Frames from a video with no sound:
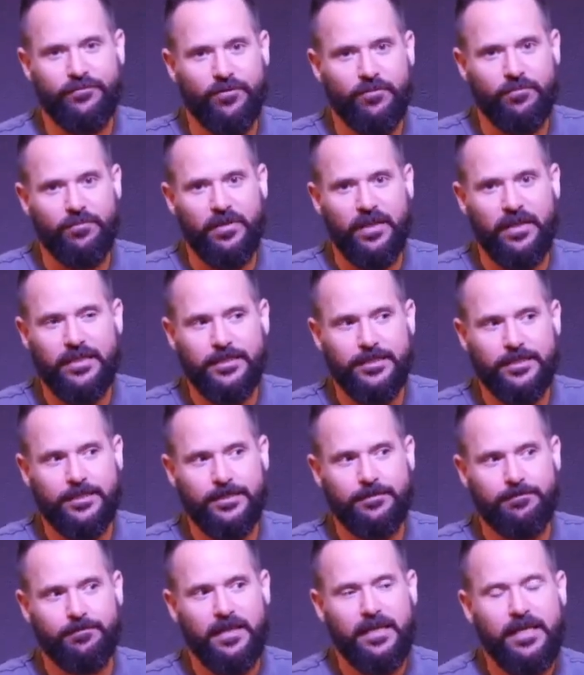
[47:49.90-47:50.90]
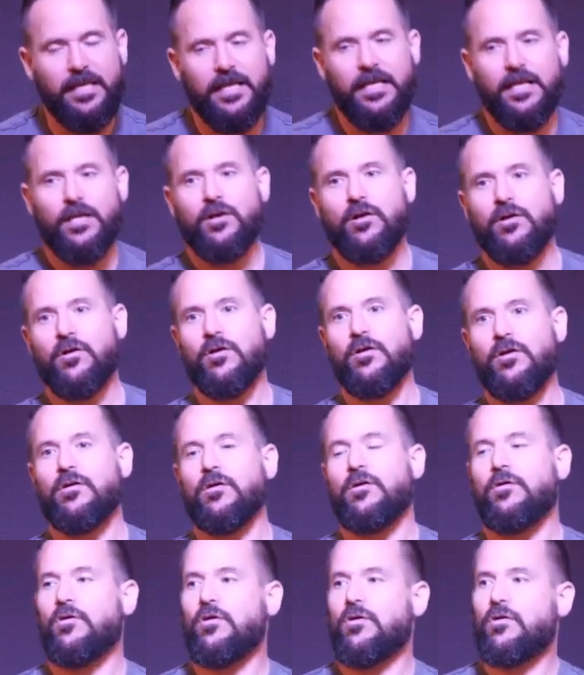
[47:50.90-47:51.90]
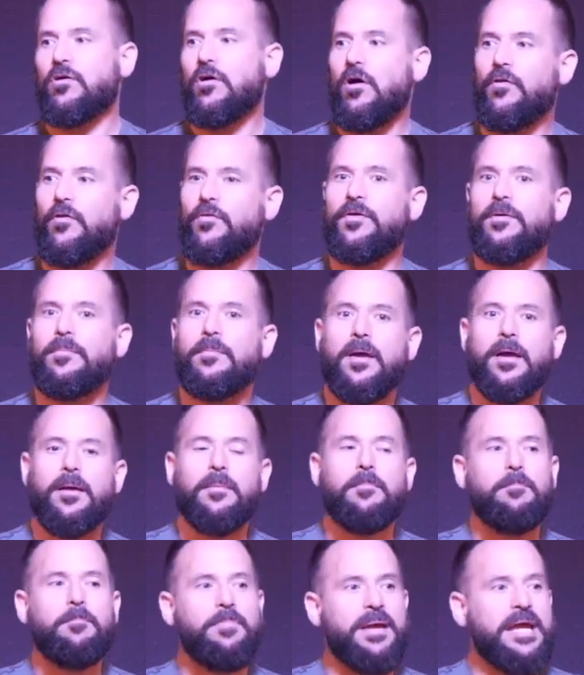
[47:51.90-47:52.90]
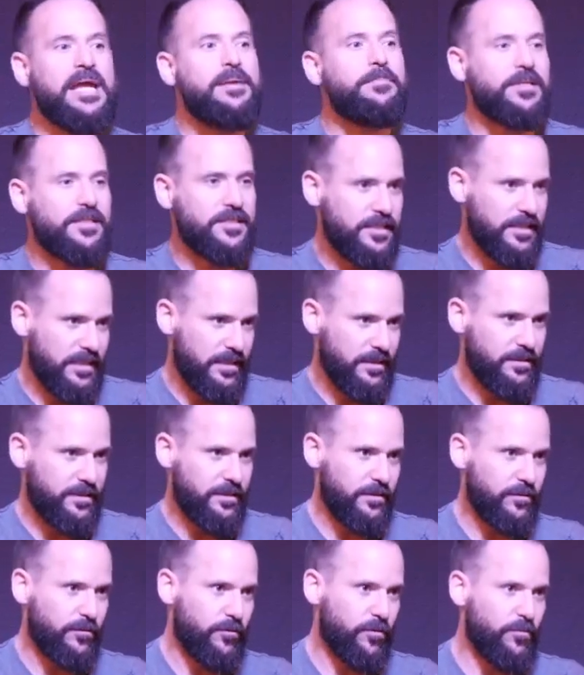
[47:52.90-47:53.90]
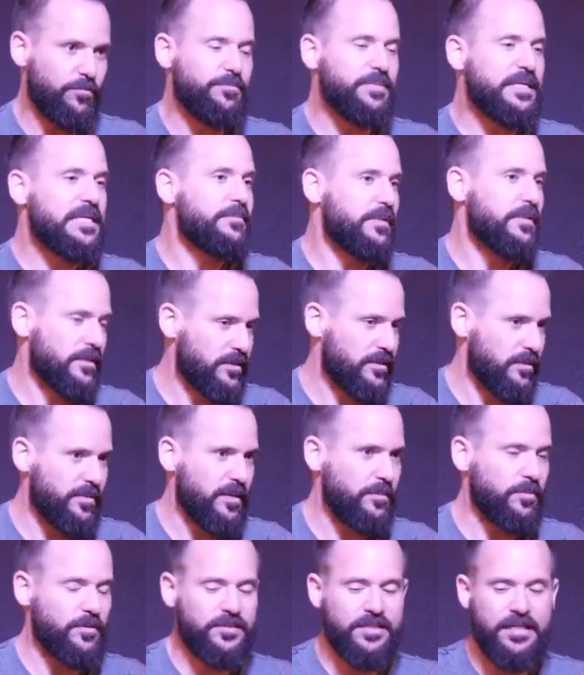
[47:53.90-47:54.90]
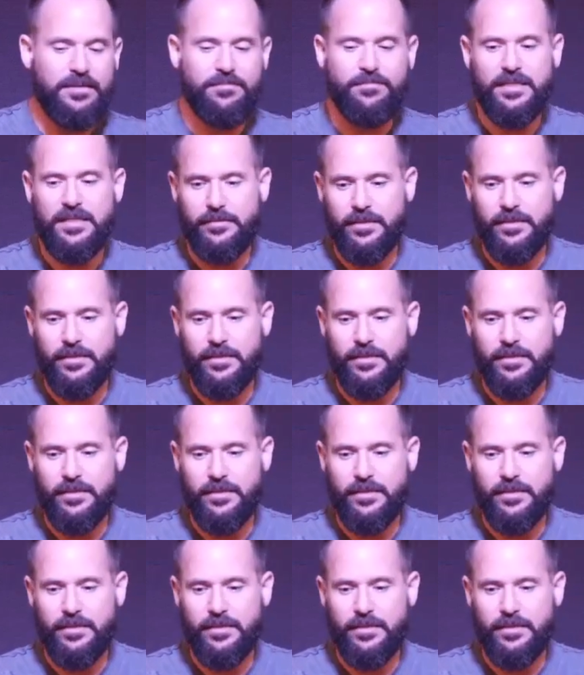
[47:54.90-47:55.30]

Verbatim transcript: place called the Bema seat, or Bema. Some people say Bema.